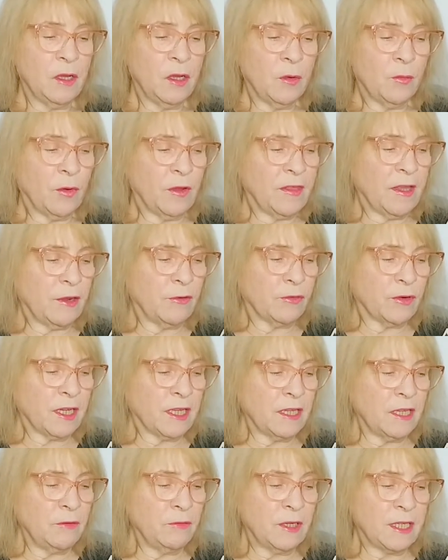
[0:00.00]
Were they
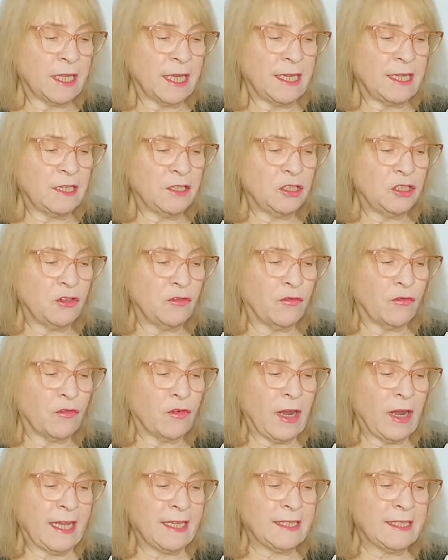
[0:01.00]
really related to
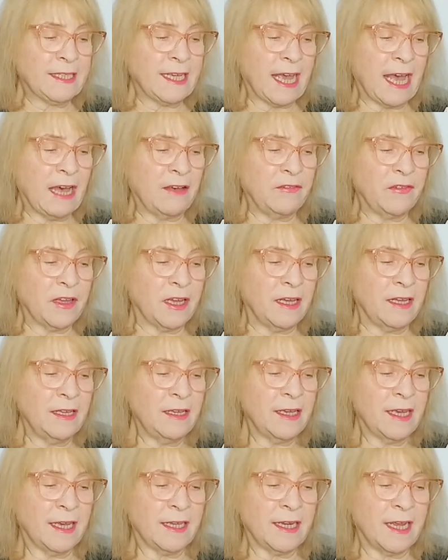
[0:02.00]
Franz Kafka
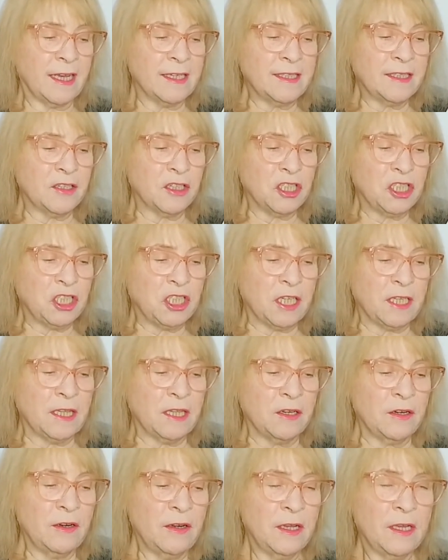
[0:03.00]
and Oscar
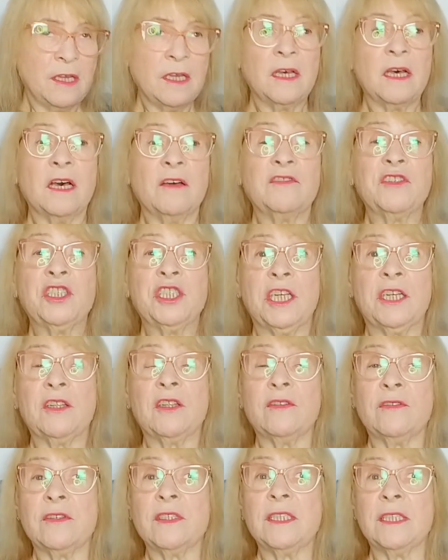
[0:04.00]
Schindler of
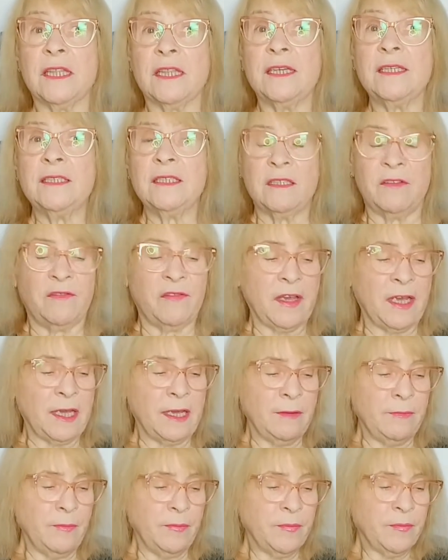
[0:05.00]
Schindler's List
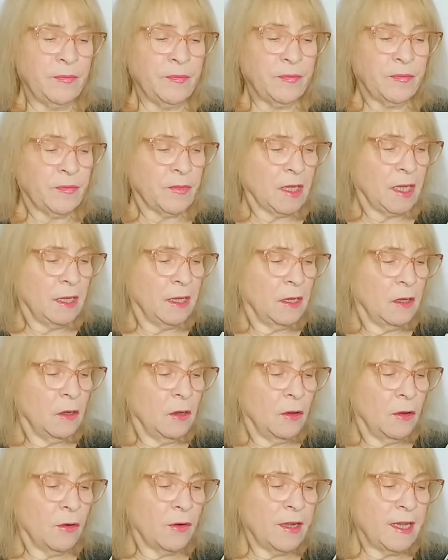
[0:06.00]
fame?
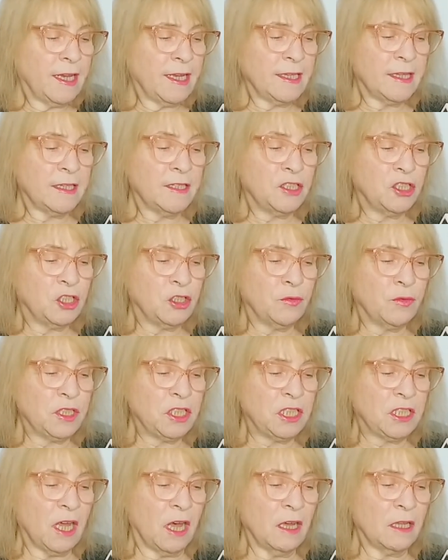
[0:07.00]
Or Hitler's
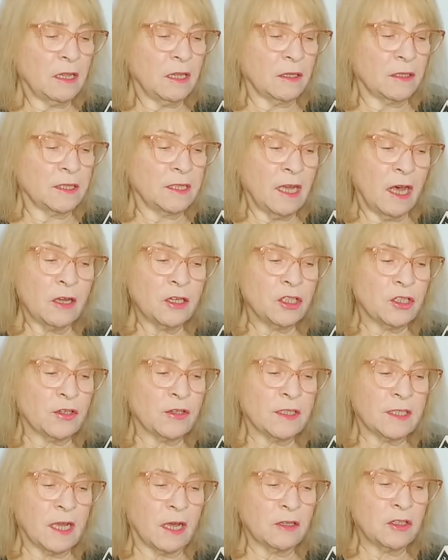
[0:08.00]
Jewish doctor,
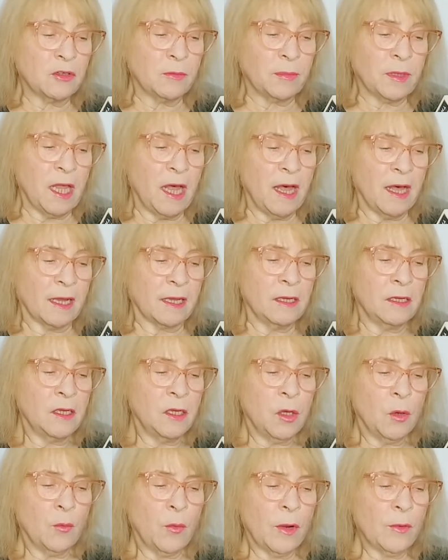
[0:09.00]
Dr. Bloch?
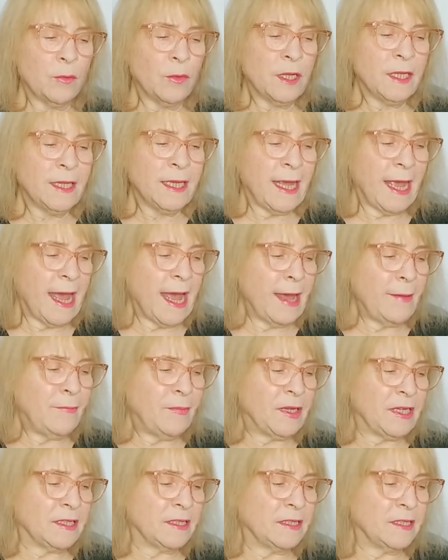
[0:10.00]
What really
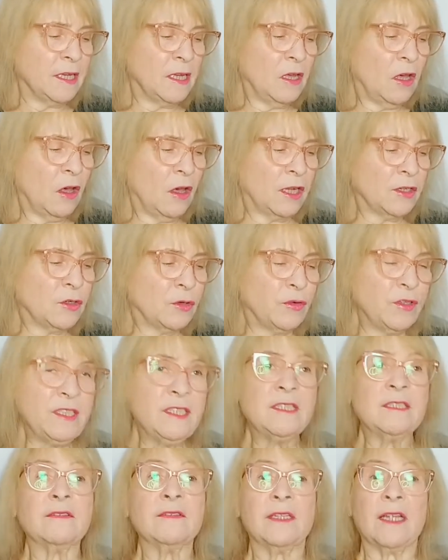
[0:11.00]
happened on
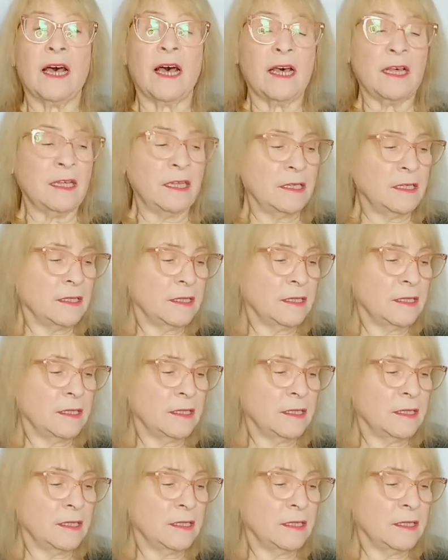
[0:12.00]
Kristallnacht,